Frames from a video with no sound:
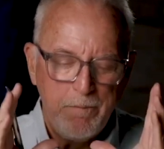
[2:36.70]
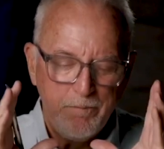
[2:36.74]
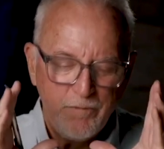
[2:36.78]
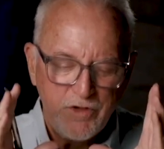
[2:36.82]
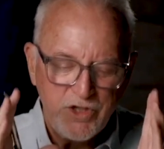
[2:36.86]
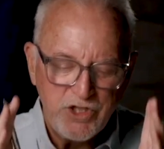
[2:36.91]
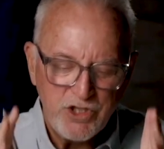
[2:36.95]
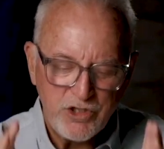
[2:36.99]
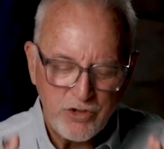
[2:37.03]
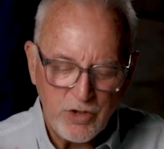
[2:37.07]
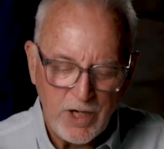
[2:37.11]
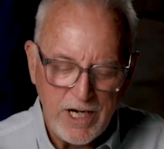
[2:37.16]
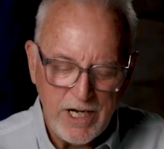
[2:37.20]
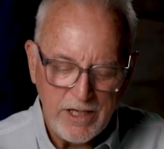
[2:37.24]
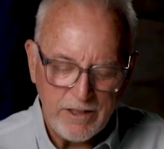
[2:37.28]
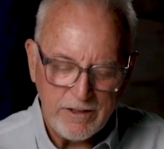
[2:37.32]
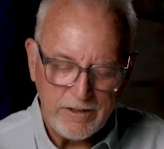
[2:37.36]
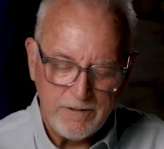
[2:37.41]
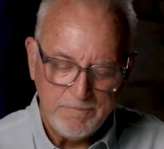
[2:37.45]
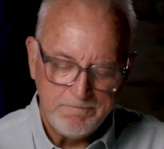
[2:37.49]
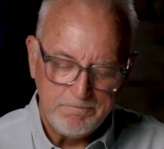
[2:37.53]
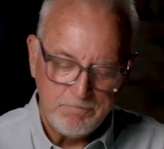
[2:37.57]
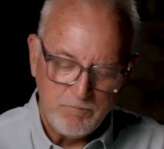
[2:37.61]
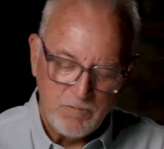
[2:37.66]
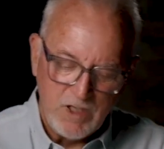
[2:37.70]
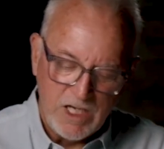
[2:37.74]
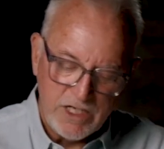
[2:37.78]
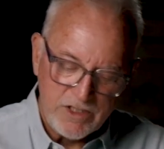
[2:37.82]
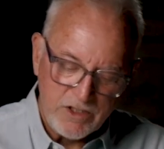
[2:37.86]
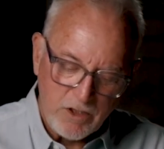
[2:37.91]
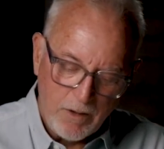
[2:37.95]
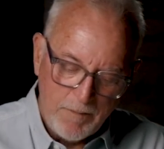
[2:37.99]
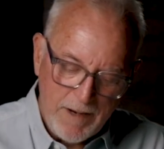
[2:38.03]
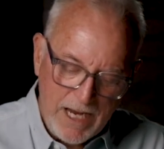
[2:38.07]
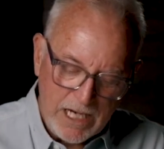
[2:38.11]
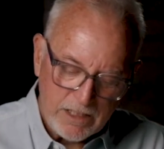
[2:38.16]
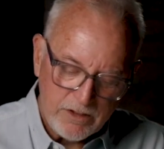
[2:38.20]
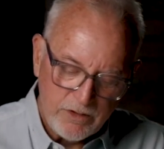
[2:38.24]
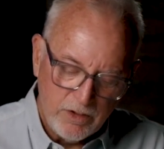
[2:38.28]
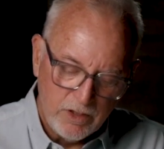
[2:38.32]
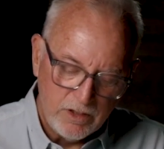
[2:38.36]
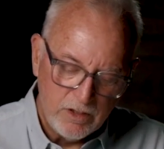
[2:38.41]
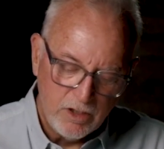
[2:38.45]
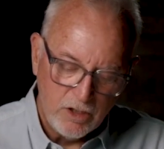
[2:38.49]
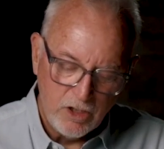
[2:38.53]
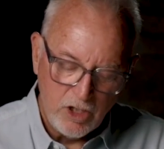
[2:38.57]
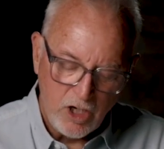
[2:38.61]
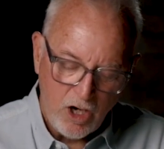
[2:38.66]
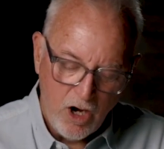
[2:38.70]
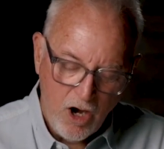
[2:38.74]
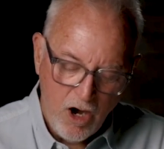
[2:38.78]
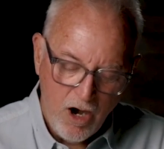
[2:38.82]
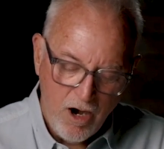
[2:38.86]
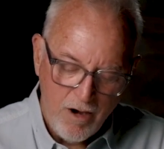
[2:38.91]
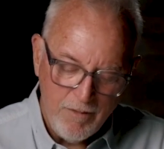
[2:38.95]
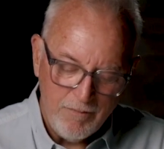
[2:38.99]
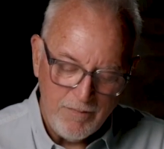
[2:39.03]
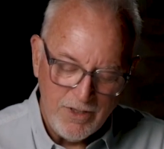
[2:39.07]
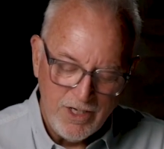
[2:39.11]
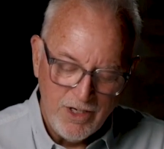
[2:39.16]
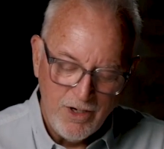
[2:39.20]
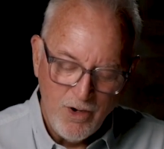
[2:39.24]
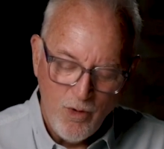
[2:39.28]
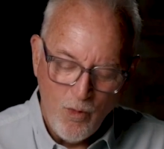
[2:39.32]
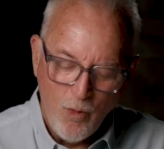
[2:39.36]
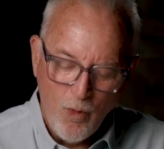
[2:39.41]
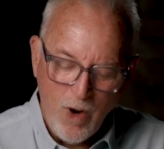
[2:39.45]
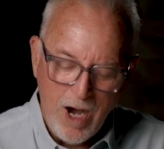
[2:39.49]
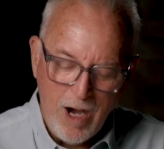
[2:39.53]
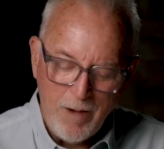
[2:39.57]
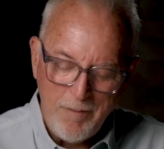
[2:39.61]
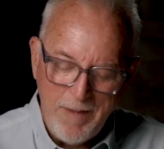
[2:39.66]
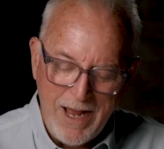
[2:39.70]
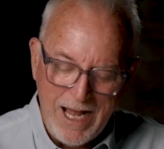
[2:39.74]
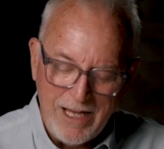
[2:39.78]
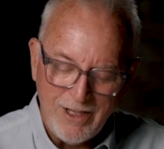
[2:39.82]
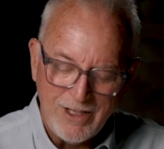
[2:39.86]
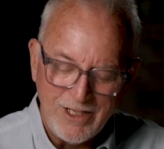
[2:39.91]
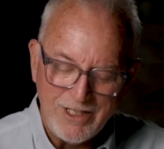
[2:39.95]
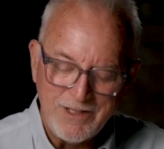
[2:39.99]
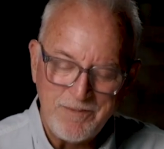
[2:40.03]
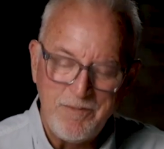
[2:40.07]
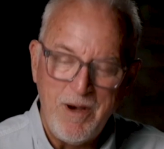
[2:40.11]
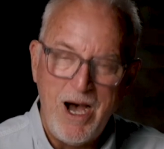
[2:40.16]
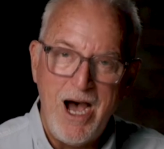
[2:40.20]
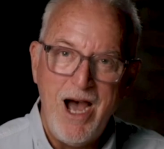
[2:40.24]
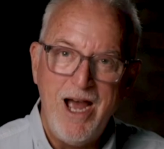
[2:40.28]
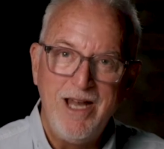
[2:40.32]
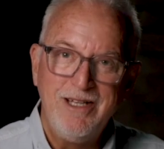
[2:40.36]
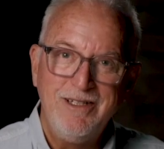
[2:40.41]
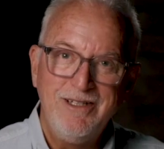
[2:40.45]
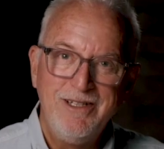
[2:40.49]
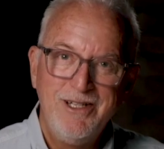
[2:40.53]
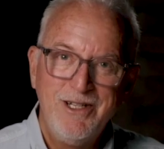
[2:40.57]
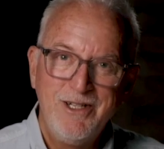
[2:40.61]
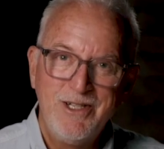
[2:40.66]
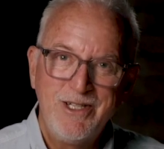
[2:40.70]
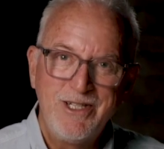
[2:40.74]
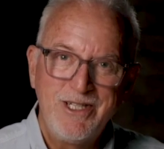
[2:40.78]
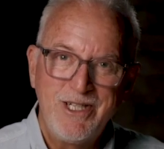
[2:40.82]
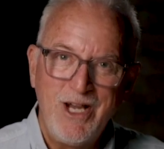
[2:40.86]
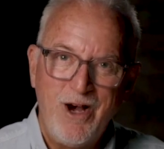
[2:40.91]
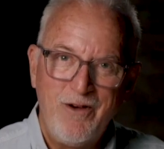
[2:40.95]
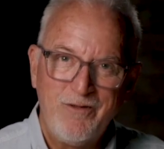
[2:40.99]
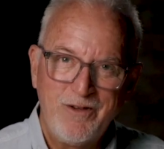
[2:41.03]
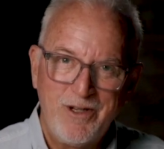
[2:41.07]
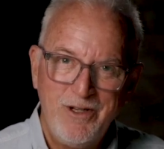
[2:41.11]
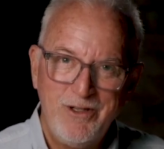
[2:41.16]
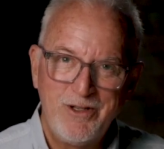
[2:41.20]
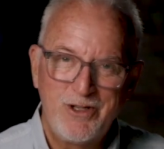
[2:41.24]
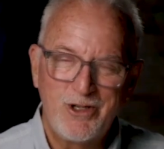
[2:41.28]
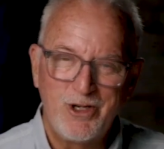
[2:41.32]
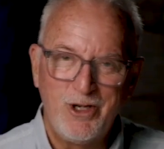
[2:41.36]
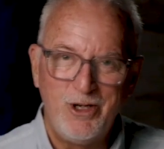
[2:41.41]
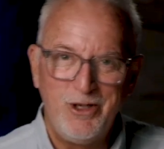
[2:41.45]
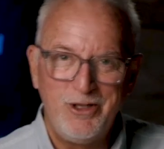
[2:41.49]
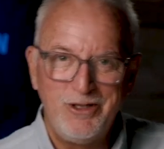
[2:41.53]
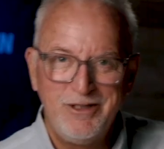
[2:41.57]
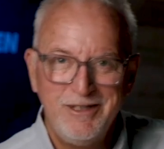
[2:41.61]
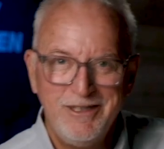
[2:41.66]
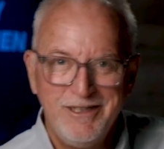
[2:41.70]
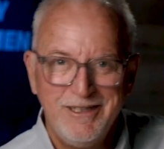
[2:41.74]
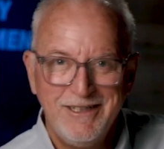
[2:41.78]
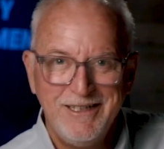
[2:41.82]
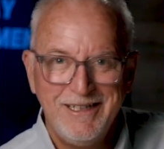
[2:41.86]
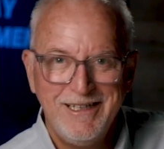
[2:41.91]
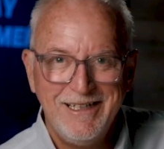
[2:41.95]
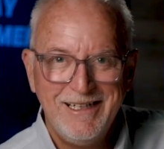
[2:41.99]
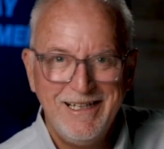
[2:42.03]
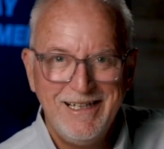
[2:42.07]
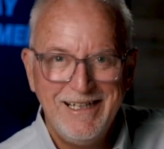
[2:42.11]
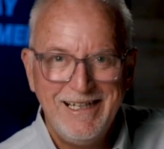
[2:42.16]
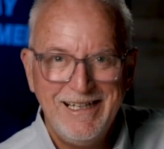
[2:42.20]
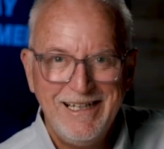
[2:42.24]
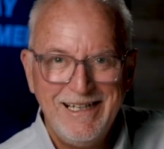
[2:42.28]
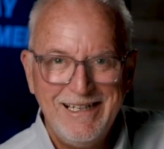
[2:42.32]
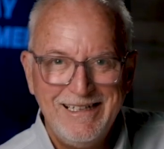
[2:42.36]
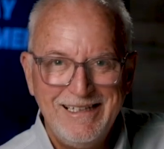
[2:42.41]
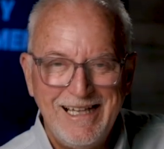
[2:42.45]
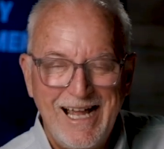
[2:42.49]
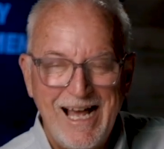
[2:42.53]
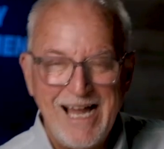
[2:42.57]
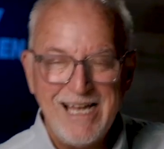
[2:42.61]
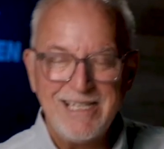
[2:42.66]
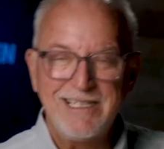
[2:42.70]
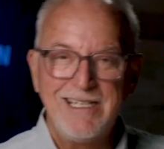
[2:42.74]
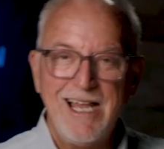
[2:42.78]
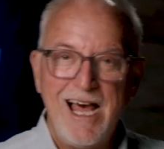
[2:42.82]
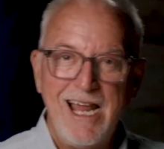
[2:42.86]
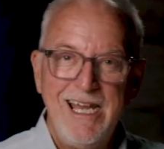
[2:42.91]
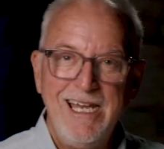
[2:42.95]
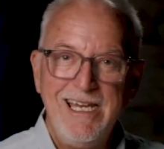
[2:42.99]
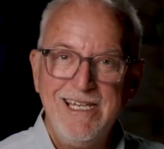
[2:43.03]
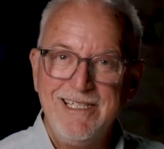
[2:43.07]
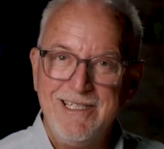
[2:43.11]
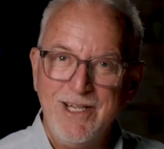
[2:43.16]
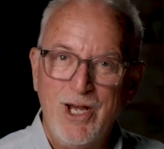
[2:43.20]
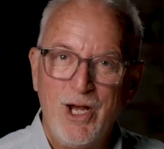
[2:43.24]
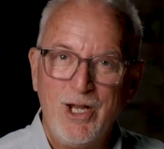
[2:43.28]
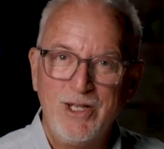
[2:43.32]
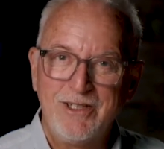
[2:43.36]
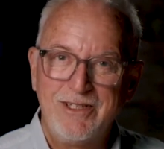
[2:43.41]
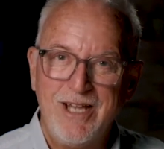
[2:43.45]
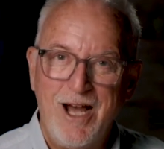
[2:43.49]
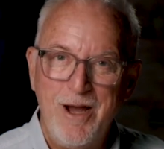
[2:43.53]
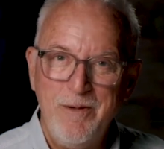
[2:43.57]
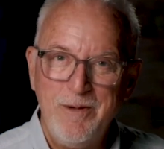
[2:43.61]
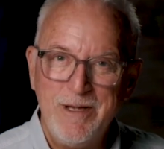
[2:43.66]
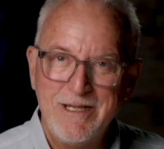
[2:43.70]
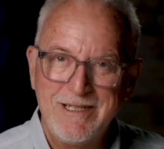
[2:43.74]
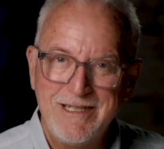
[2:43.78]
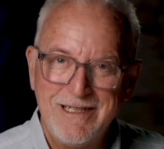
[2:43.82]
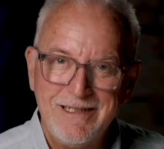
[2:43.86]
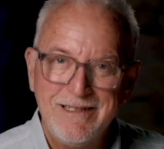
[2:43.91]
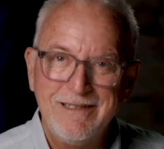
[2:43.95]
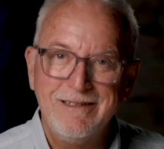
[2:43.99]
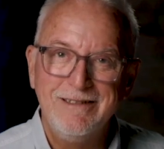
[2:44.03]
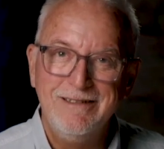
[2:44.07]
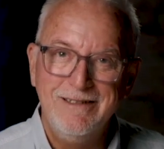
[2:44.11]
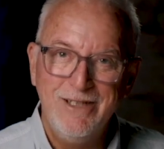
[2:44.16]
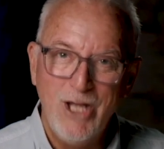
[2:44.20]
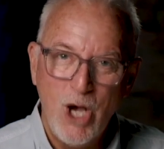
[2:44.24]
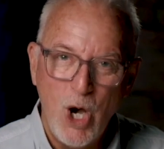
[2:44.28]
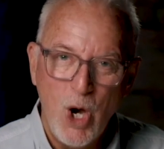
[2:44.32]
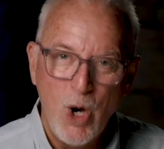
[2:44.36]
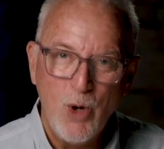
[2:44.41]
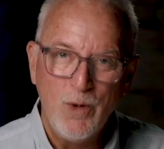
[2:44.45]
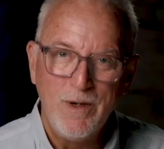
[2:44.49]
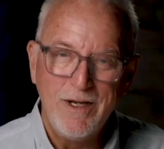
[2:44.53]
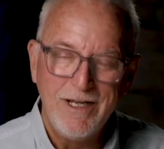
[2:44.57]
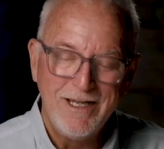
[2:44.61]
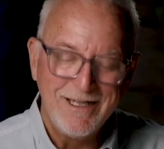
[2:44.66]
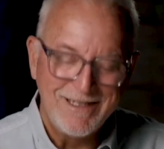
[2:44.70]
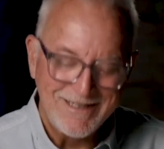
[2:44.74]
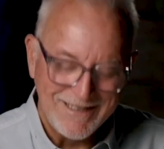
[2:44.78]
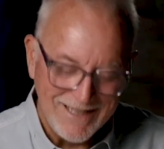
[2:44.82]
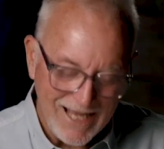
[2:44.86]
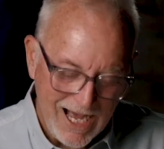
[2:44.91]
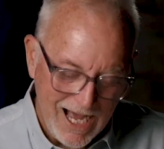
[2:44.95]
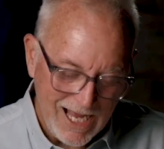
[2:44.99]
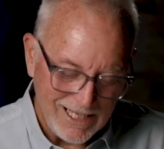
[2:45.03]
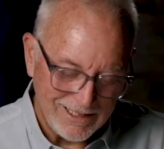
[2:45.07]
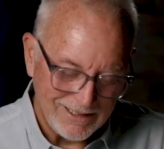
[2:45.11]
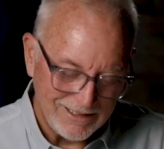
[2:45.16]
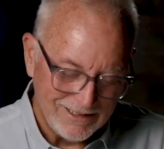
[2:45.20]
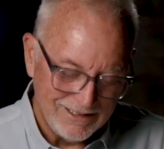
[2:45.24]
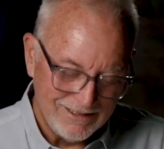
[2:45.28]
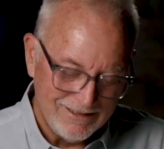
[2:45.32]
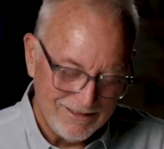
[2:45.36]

strength. Let's go back to it calm, well balanced mind, self control. Now, that's not easy all the time, is it? No, it's not.